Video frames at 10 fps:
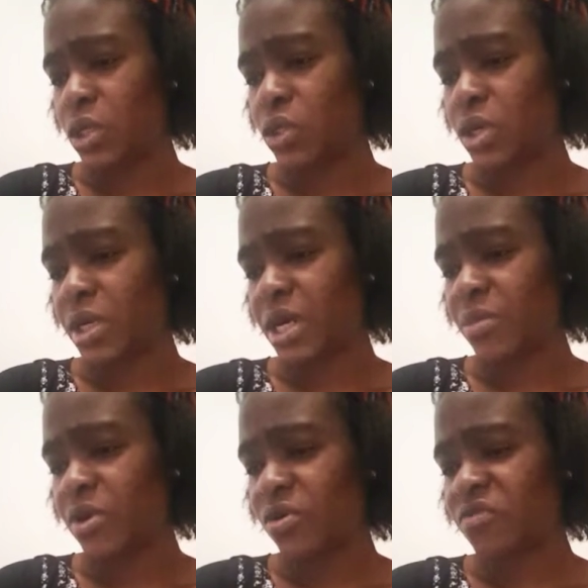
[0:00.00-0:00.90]
the
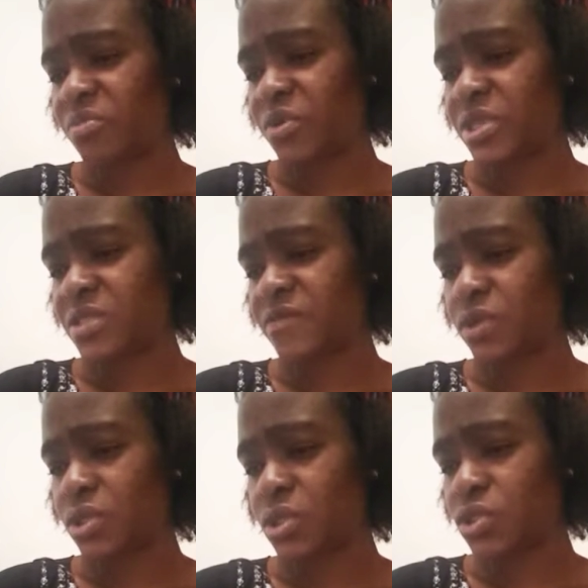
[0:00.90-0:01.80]
garment of praise for
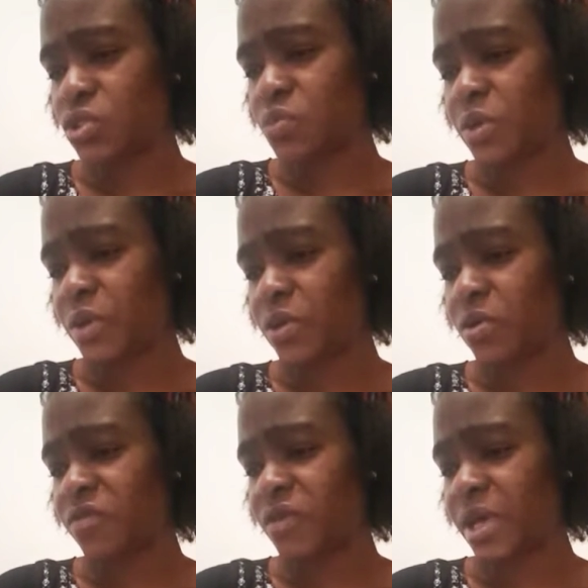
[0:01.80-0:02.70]
the spirit
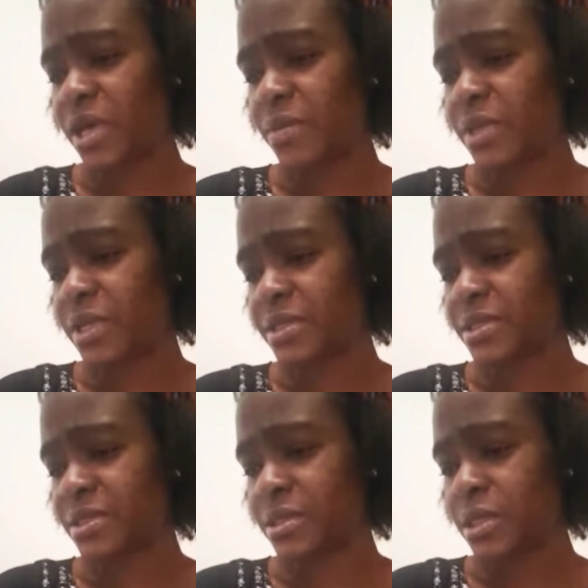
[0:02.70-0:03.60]
of heaviness,